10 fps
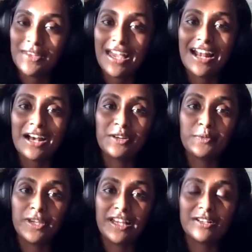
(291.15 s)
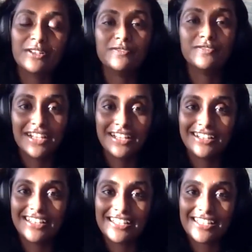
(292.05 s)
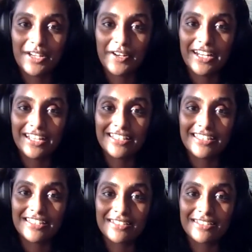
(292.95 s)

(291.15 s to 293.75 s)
And how we can convert these ingredients.